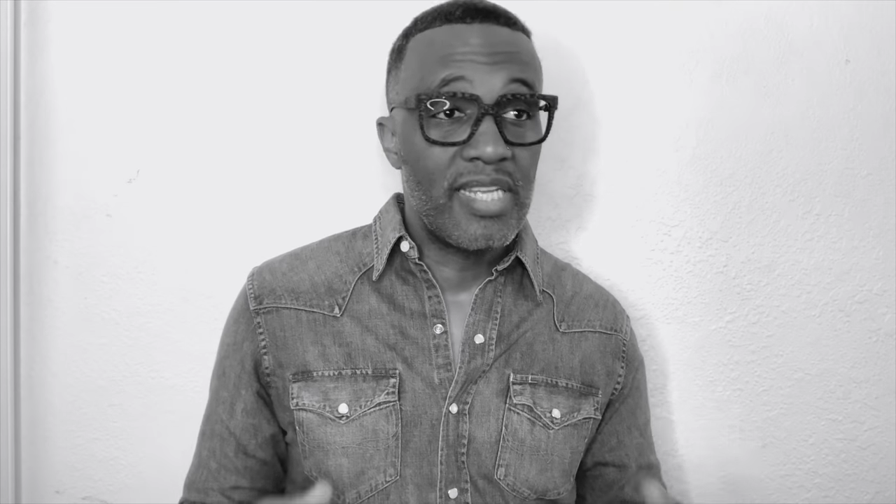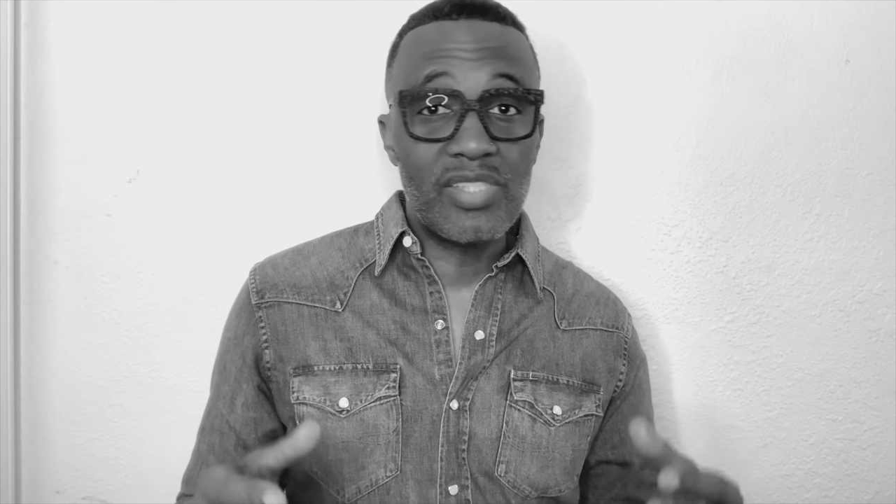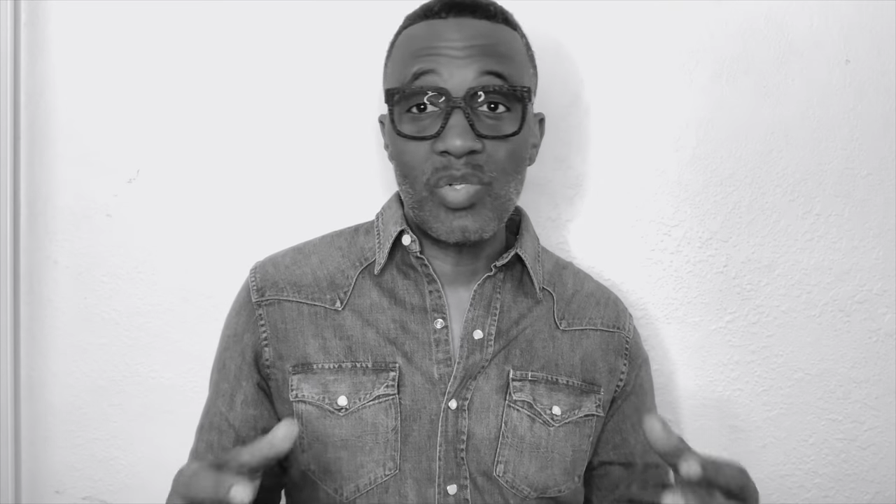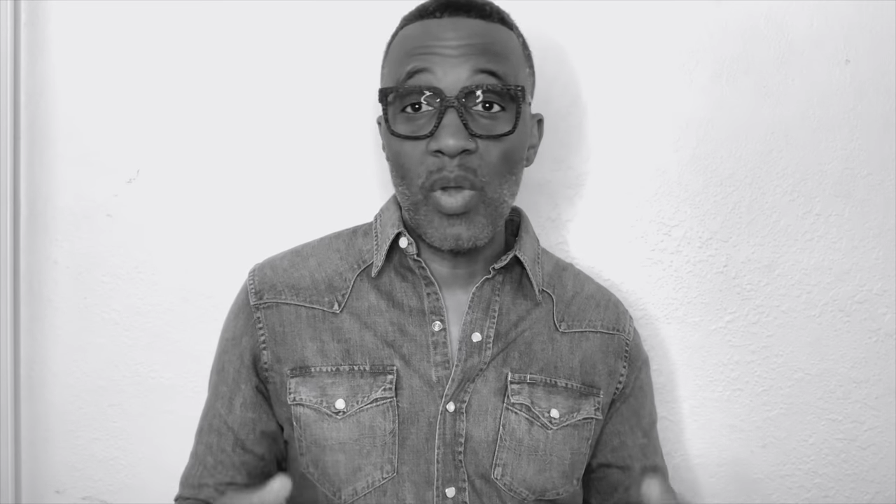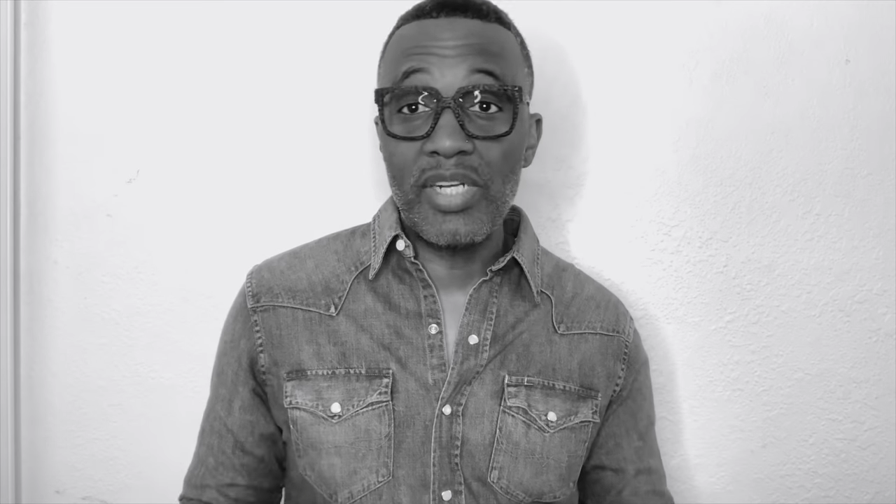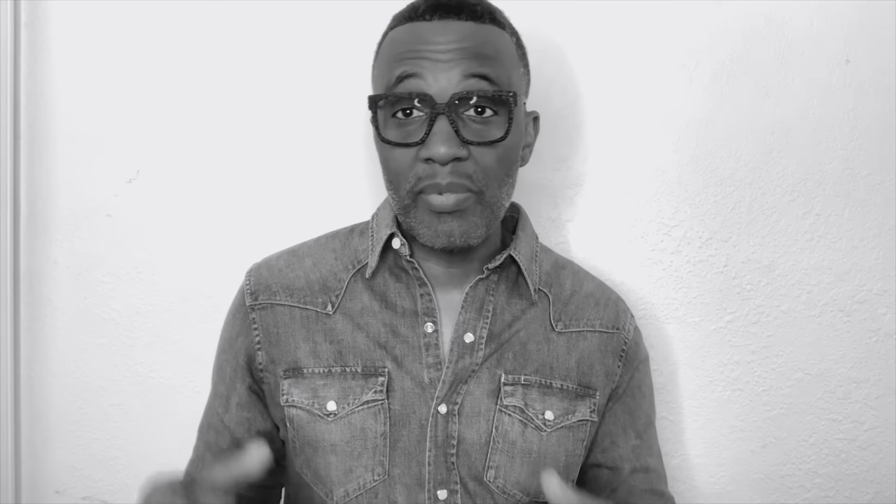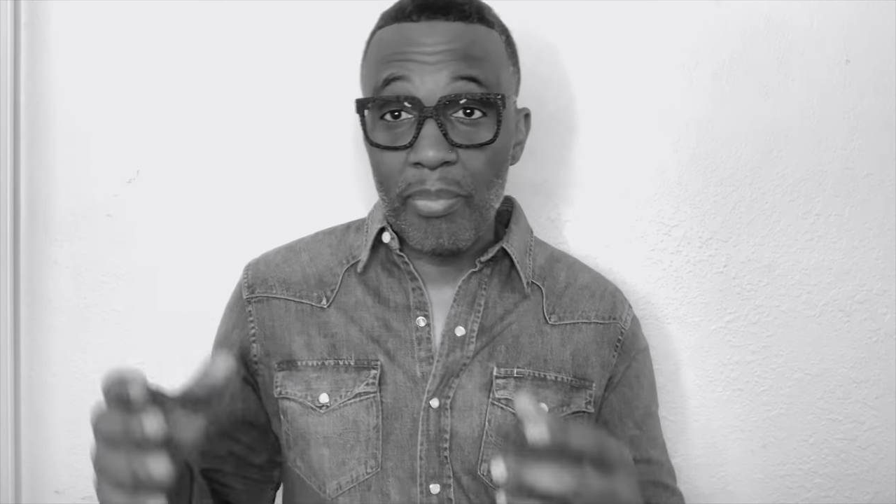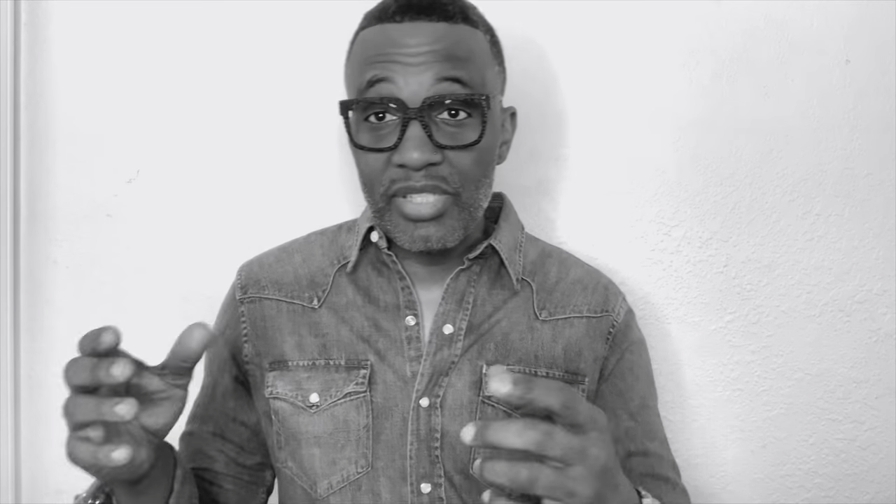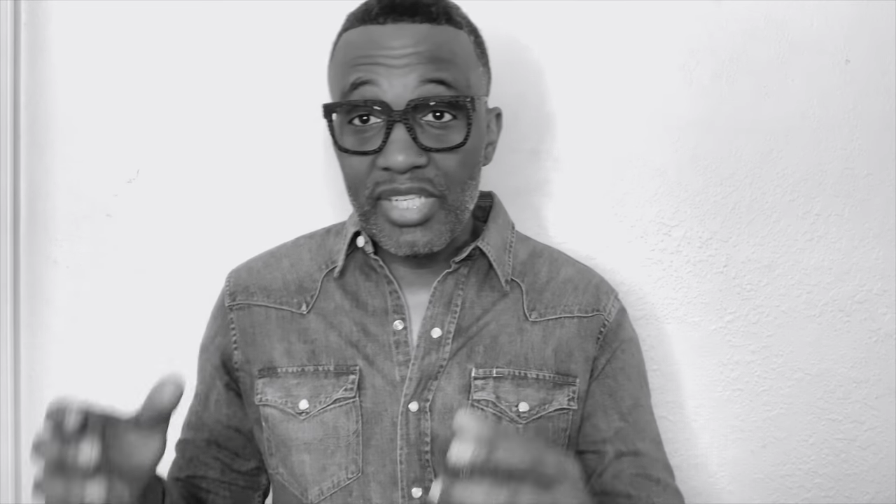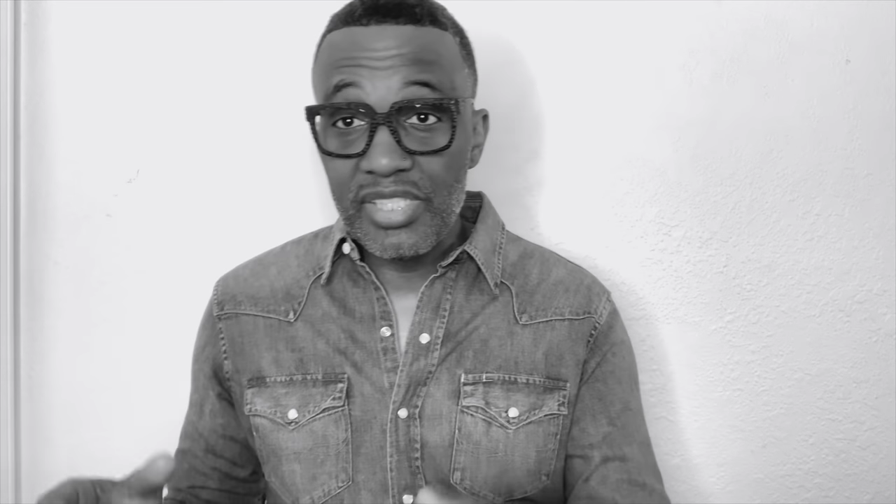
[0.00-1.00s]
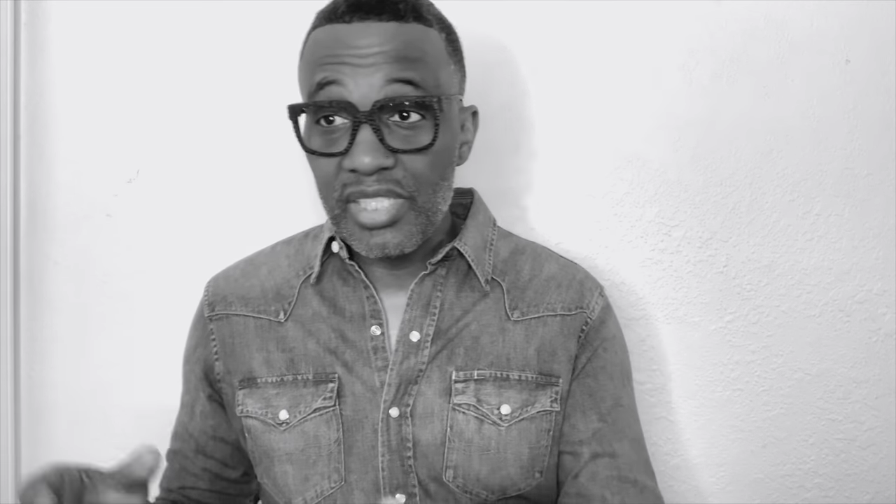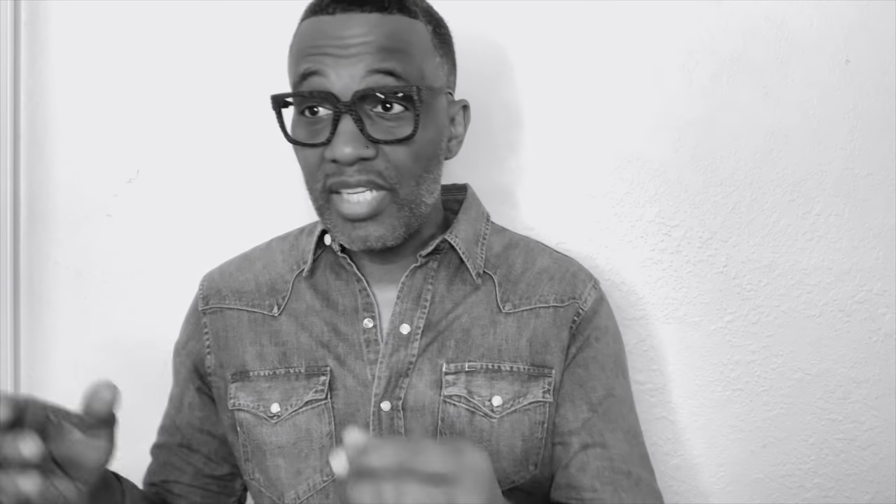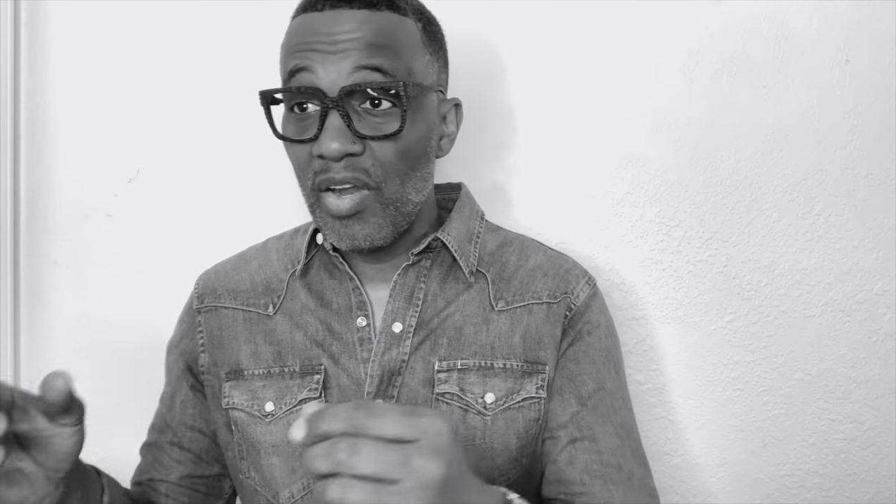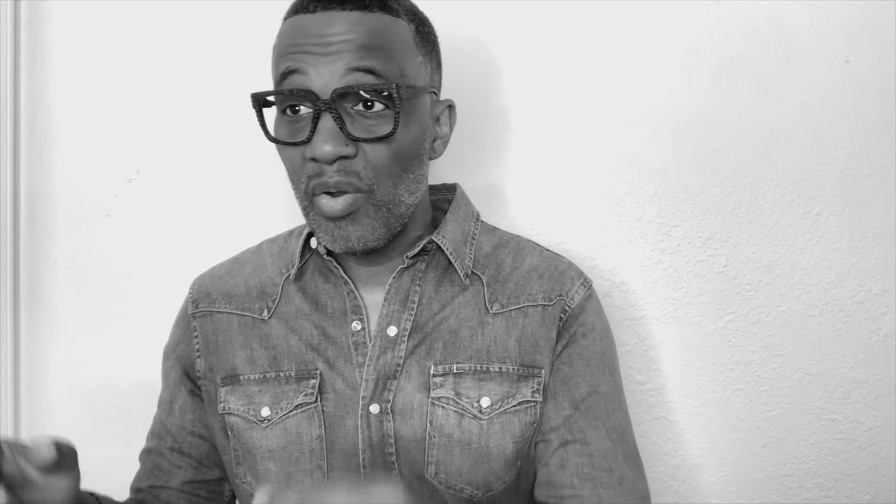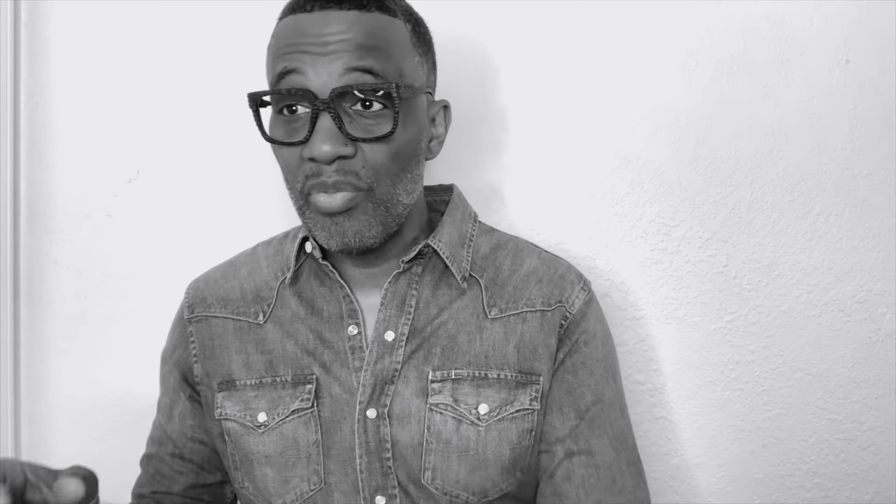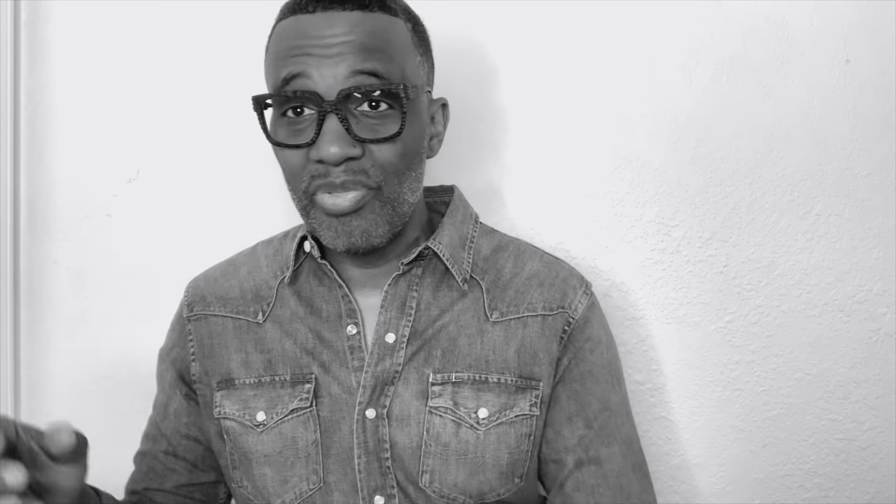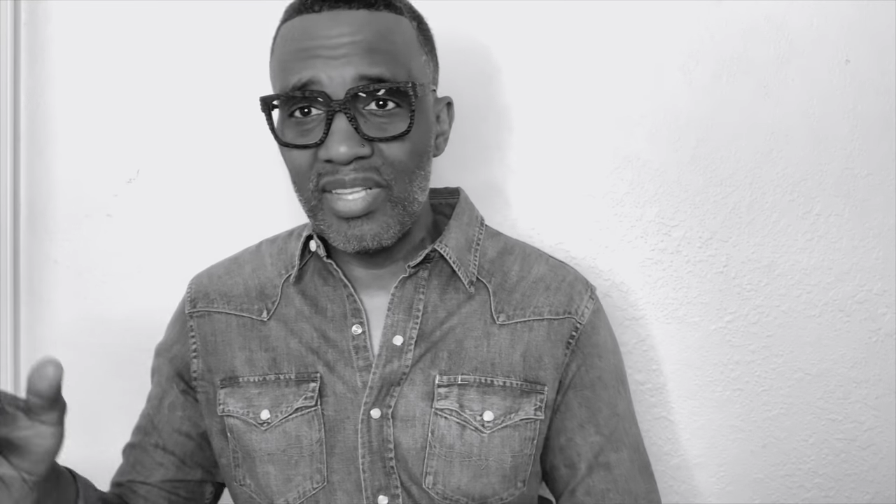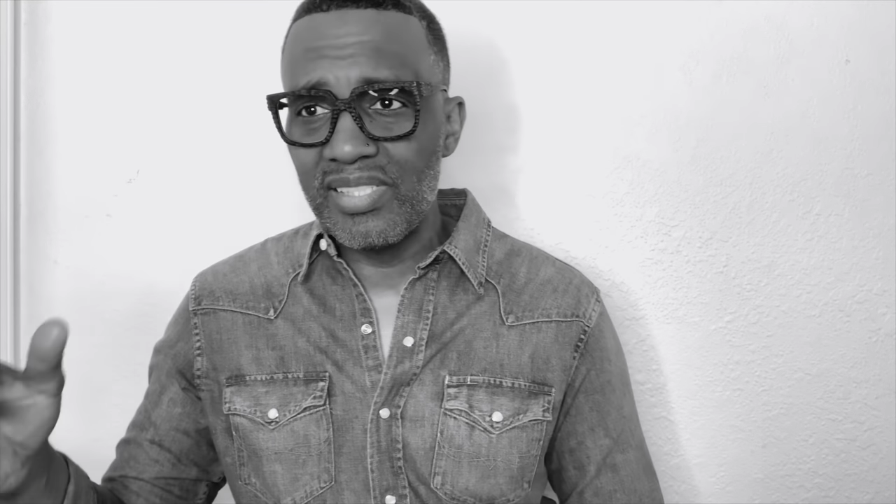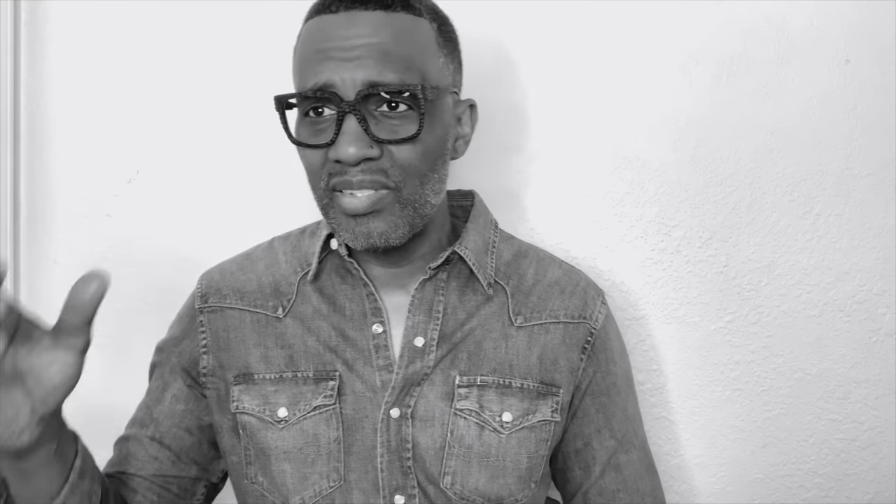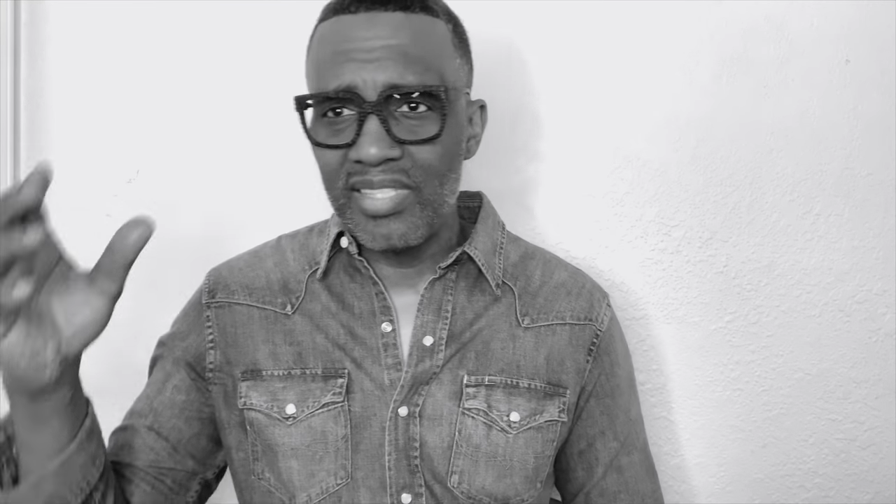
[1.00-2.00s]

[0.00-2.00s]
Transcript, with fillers: is going to potentially hurt this